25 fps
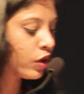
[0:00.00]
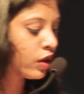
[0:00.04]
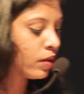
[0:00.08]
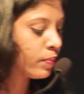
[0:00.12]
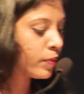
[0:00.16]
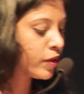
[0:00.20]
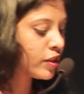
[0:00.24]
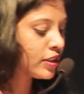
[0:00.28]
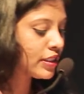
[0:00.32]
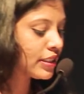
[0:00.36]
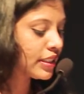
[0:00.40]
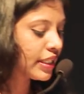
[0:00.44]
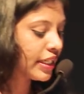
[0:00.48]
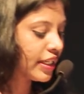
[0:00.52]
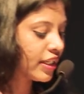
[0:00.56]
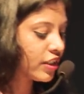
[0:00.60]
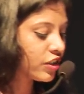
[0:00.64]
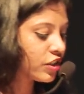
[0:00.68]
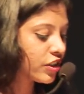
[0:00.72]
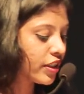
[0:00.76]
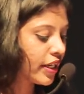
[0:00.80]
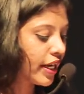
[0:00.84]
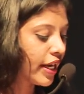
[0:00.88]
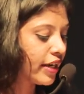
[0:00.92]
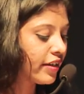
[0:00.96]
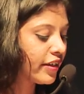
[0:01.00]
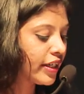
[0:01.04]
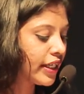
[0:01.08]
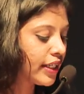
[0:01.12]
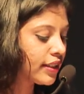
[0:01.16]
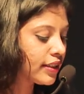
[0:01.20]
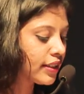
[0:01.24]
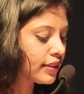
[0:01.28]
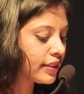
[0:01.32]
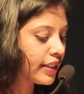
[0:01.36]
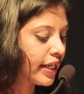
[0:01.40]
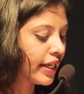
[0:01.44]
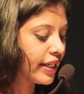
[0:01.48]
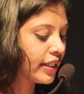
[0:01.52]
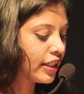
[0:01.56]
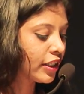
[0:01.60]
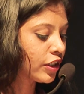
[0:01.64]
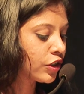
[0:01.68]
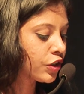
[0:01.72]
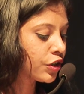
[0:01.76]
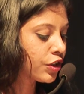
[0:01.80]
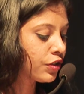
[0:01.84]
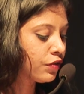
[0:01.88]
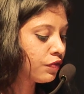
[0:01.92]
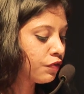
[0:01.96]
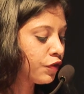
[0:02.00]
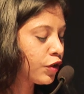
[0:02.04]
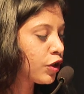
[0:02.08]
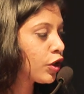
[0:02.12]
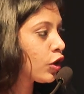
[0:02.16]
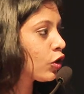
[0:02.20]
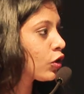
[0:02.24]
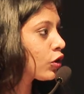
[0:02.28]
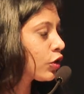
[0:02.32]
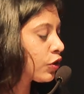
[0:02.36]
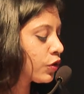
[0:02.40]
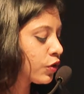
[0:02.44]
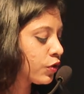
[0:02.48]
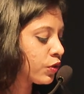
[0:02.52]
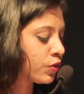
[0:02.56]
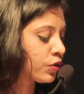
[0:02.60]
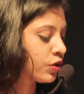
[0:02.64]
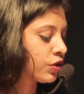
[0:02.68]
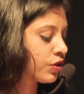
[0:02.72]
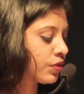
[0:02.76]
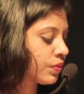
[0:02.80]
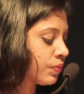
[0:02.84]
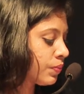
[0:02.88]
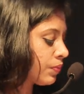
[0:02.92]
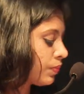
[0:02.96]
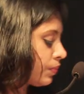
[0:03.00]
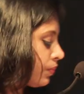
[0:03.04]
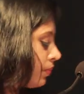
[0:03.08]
to come on stage and read the citation for Dr. Ghosh.